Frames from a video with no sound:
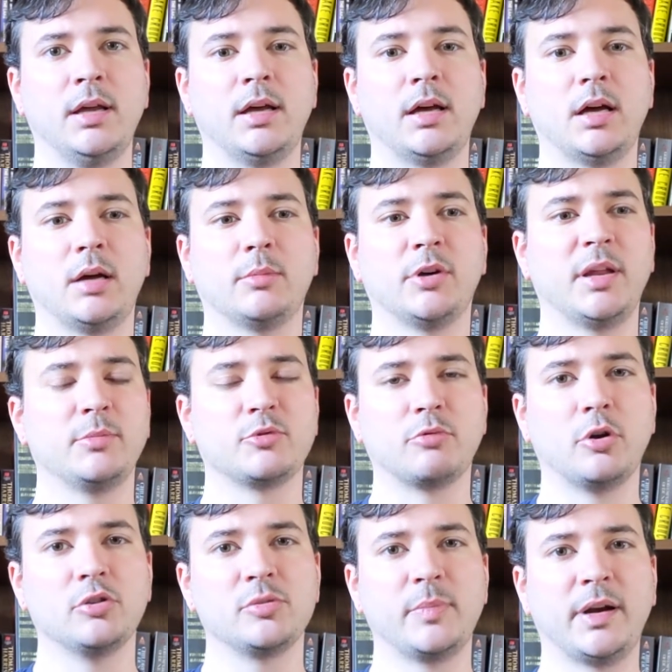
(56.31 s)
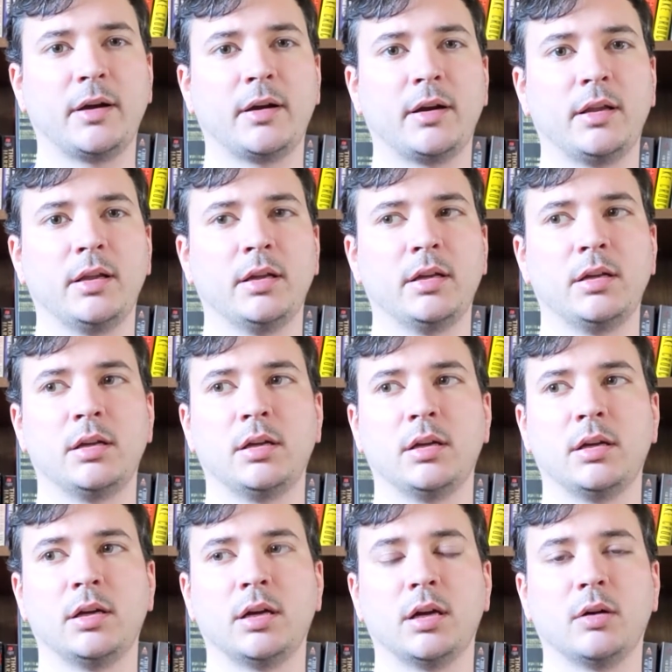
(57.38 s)
Her name's Rosemary
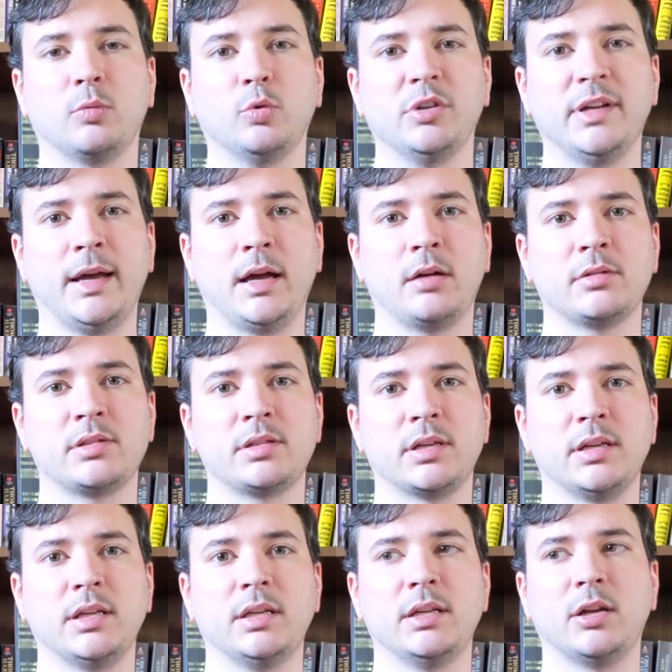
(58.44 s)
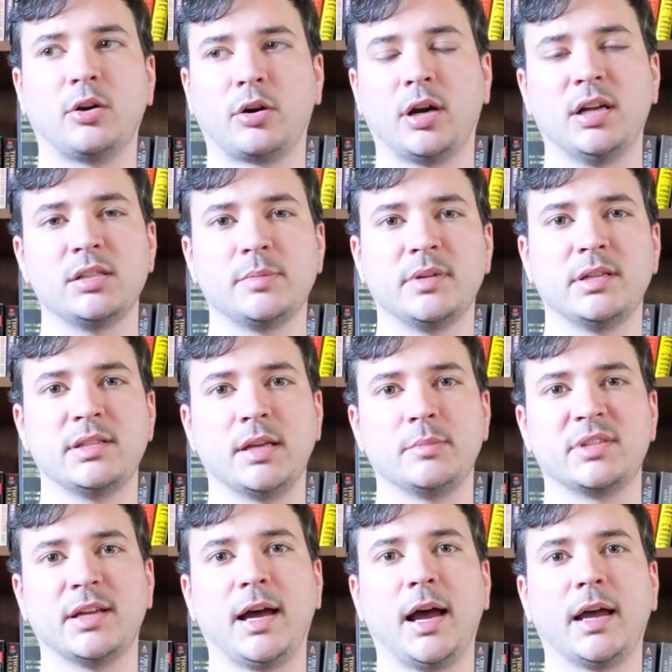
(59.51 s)
Woodhouse, and her husband, his
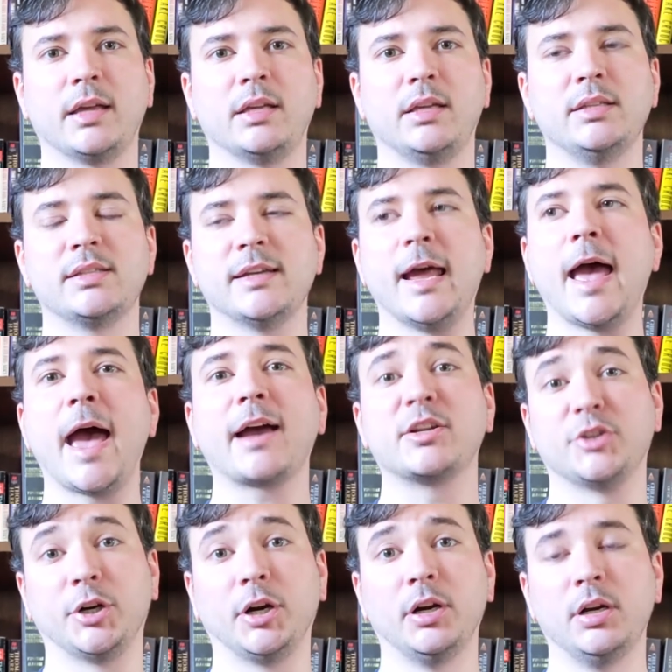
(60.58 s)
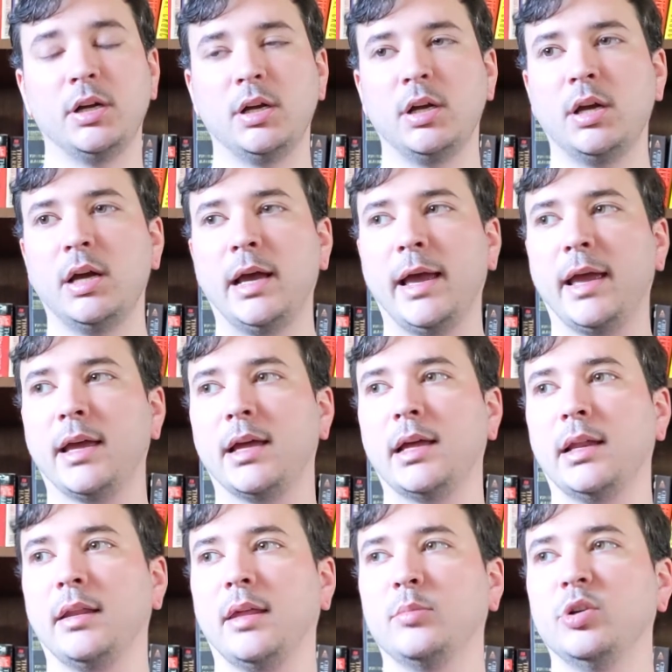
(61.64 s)
name's Guy. He's an actor,
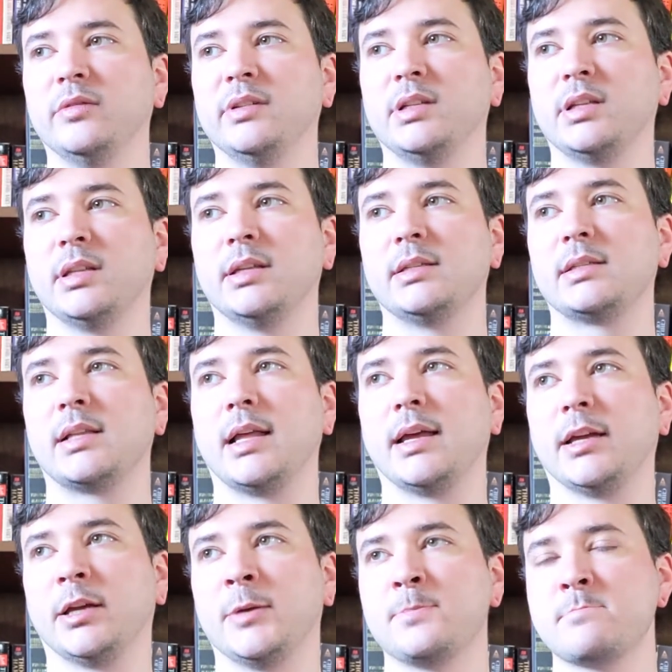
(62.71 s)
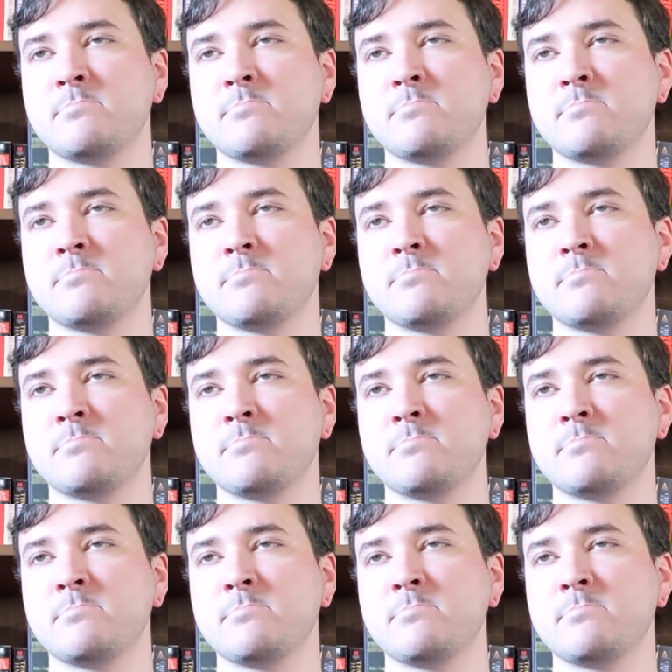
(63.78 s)
and they move into this like